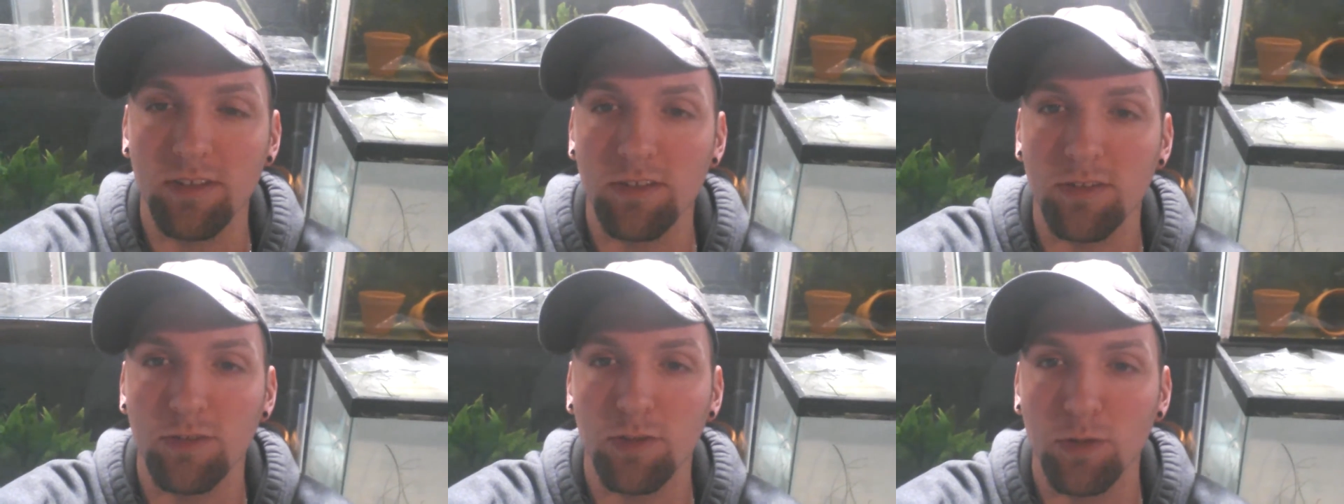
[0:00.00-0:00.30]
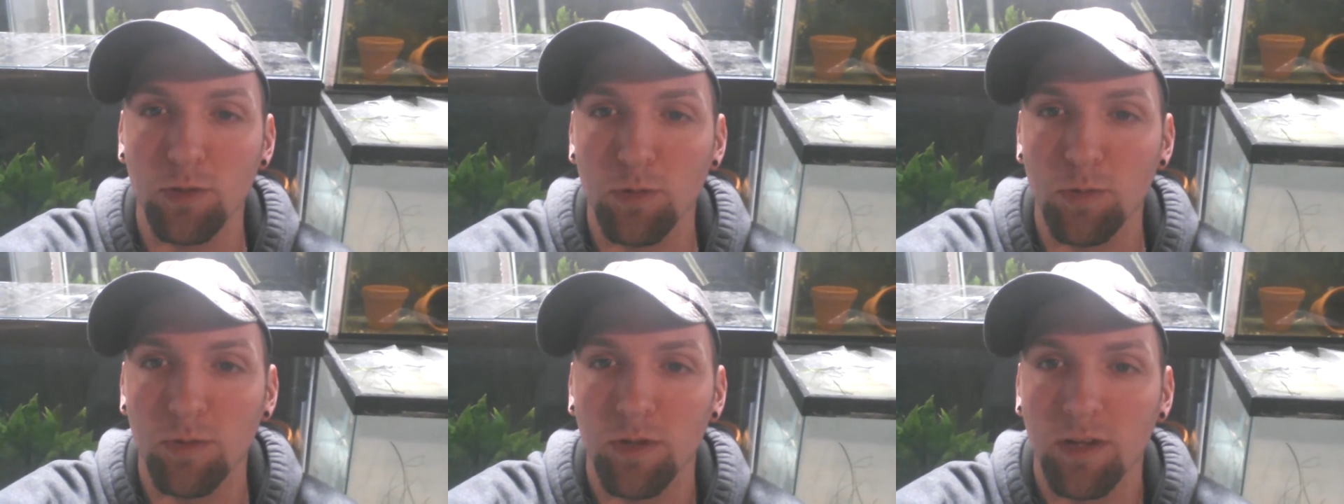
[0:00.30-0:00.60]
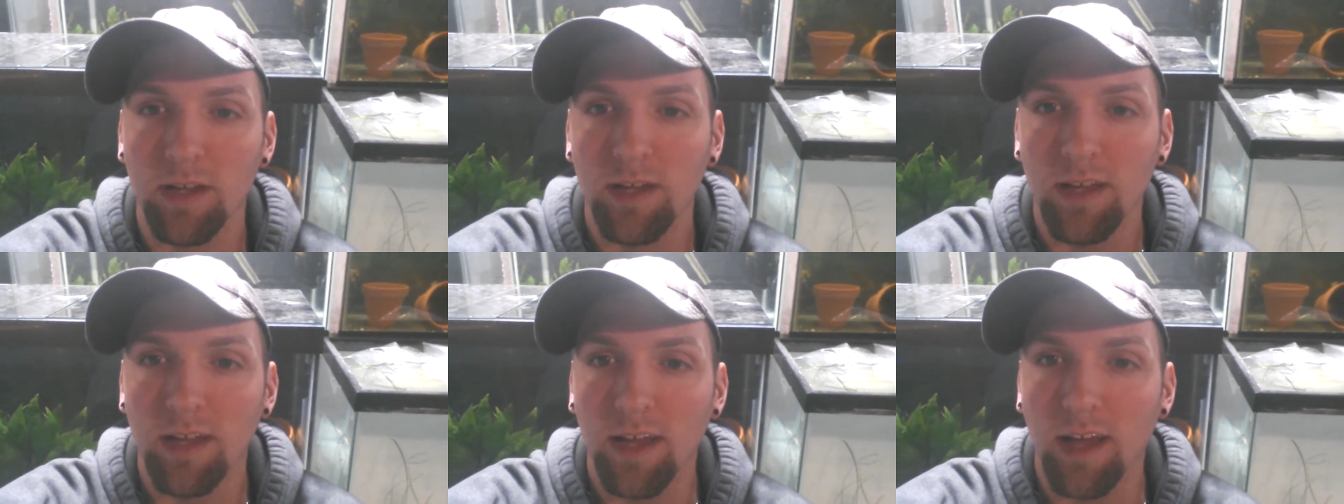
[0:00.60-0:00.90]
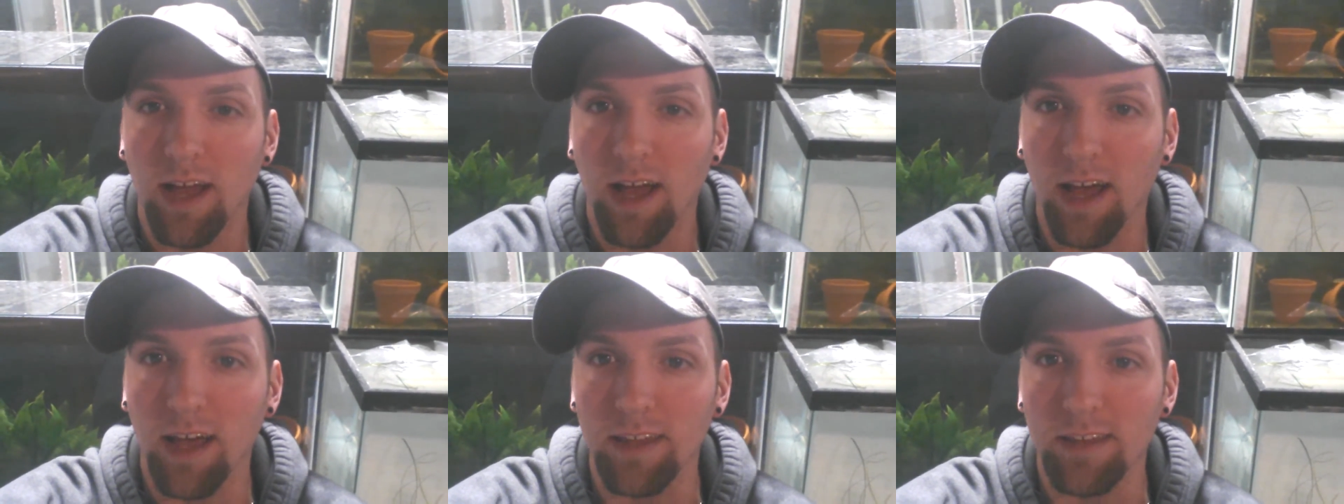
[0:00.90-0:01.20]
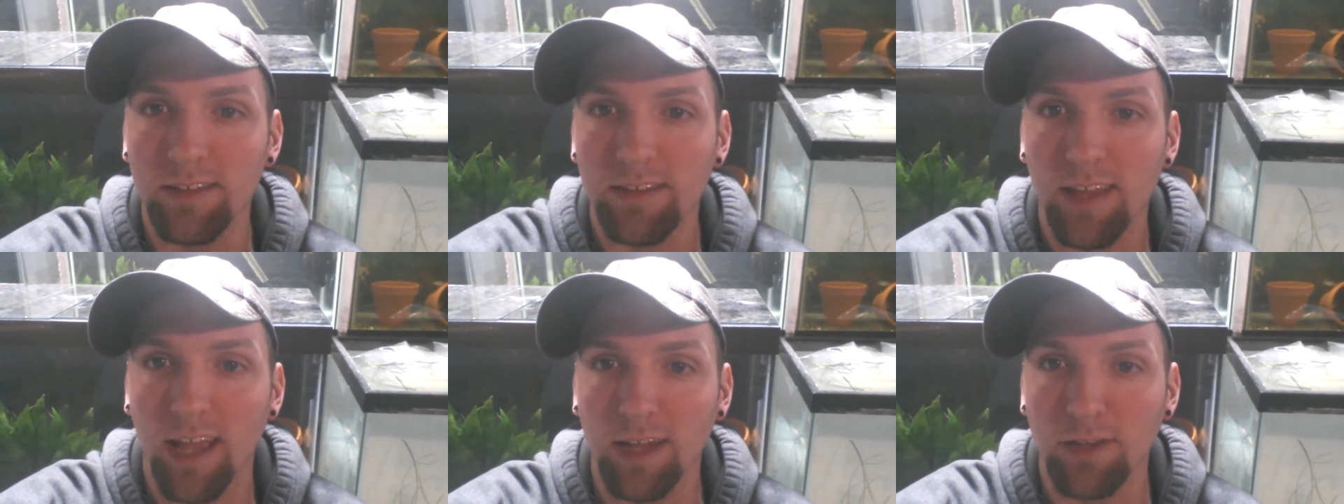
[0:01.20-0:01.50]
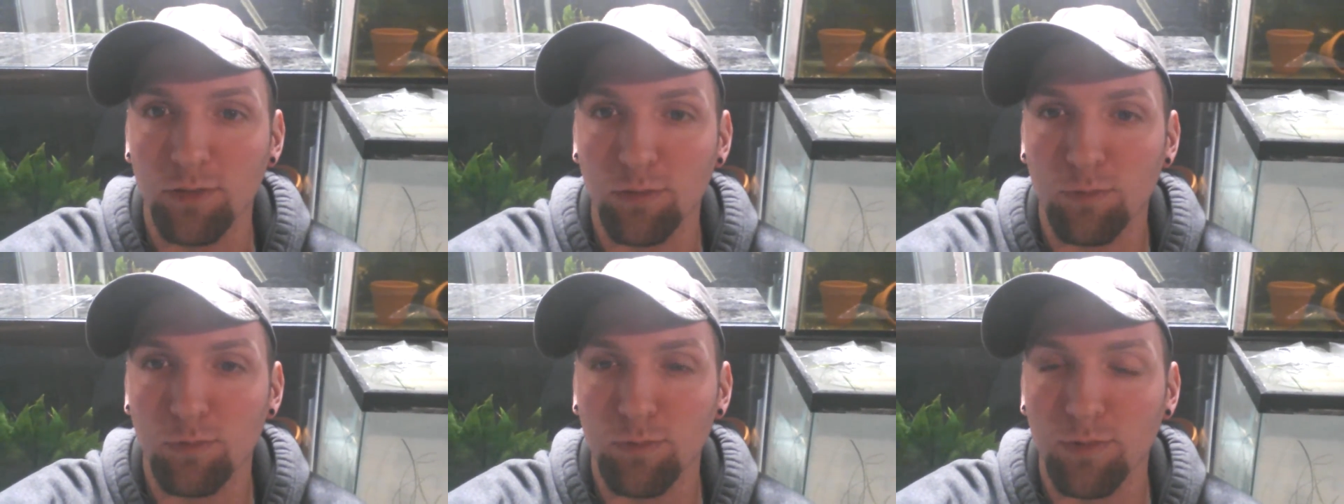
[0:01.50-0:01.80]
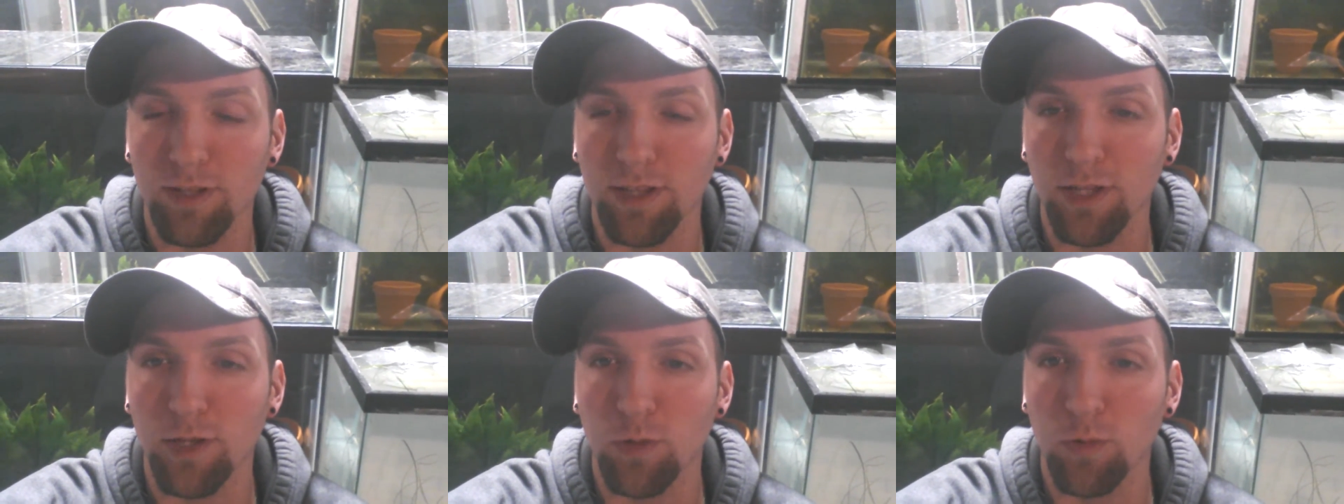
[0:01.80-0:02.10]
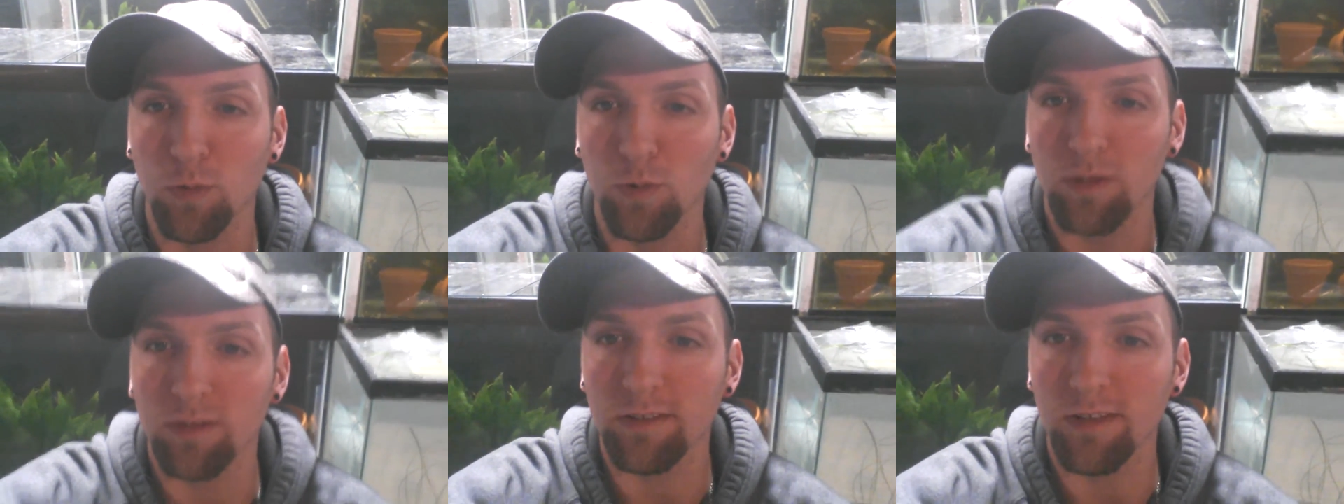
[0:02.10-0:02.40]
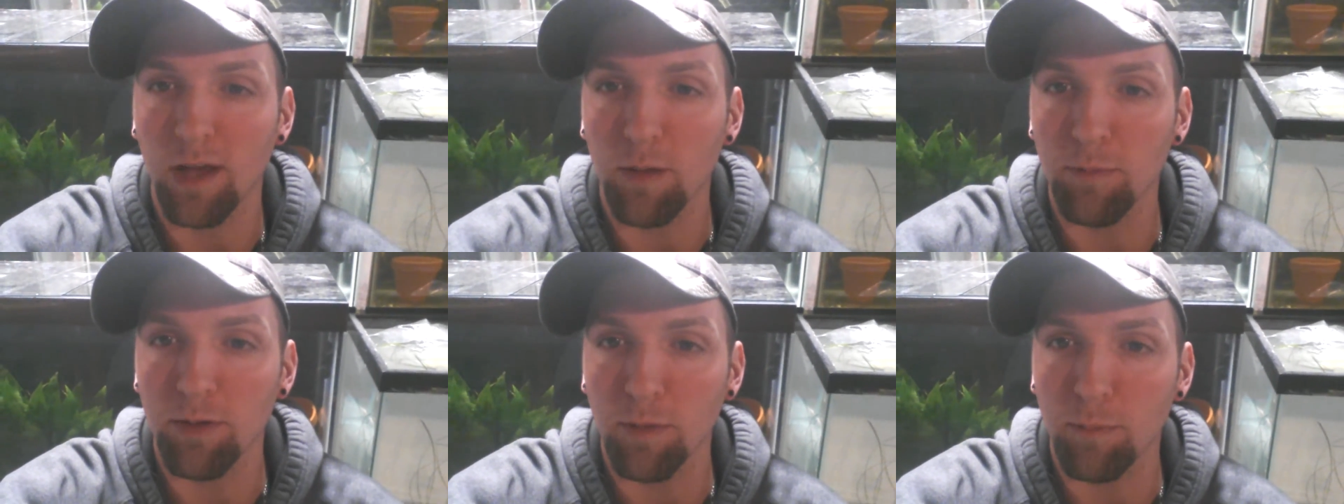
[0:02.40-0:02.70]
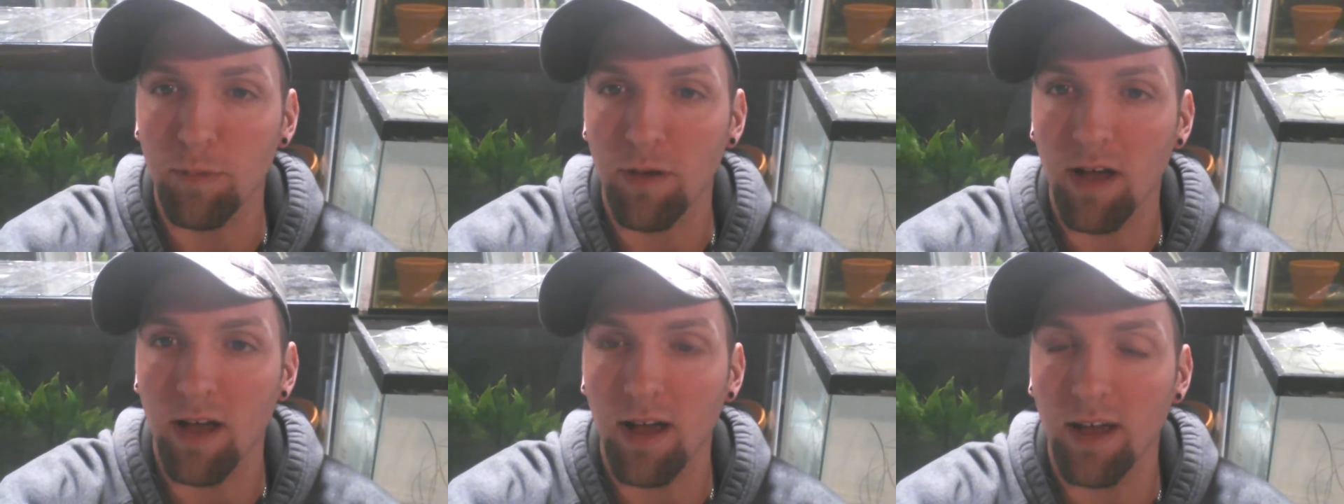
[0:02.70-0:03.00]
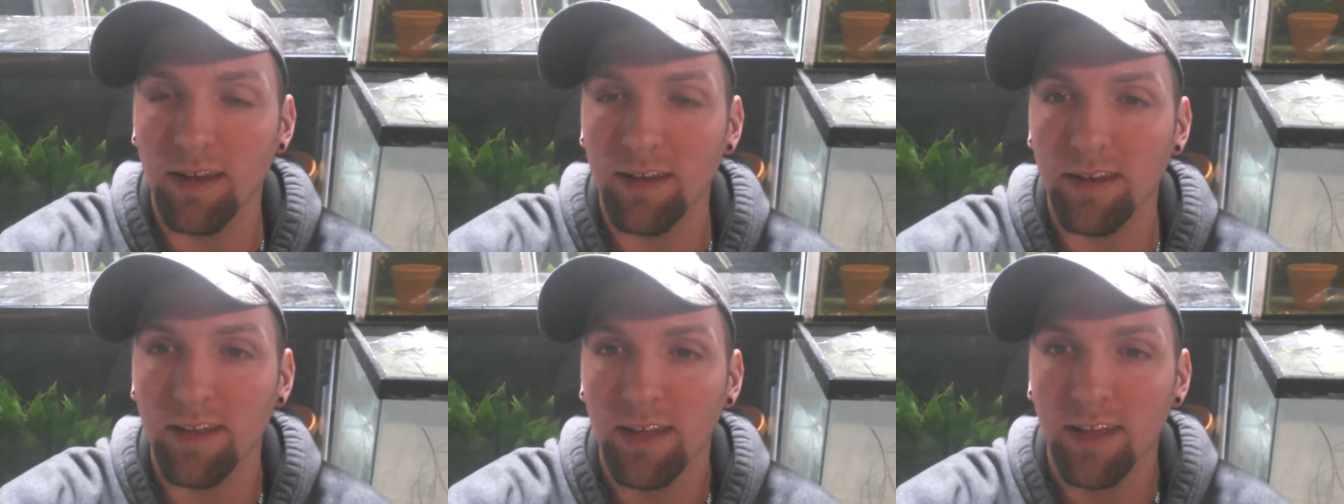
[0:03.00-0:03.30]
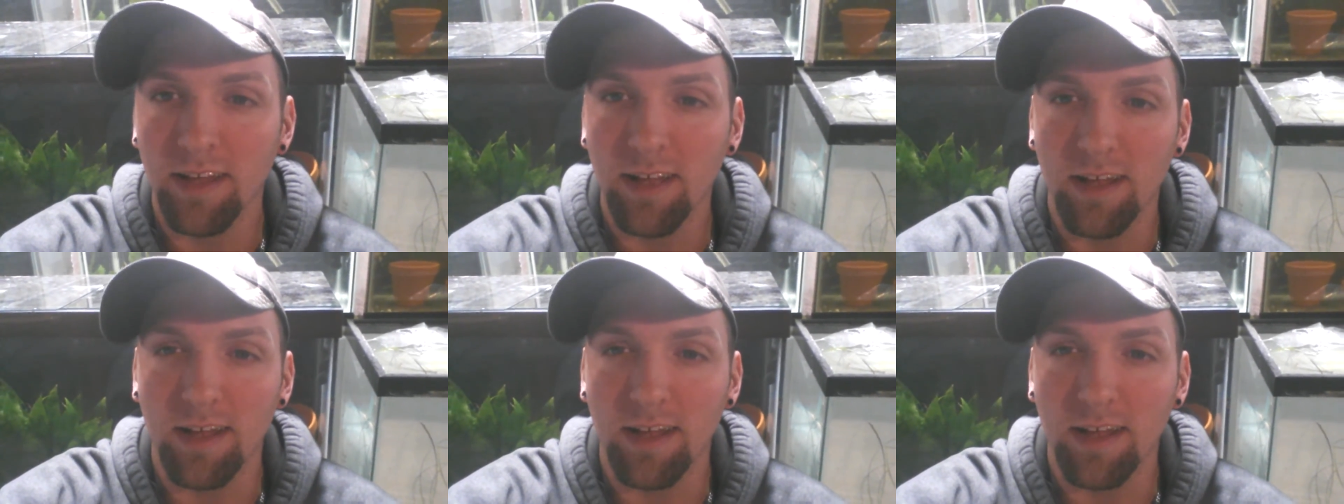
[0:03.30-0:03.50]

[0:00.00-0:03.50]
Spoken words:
Zoo, these guys are really cool. Saw them in a pond.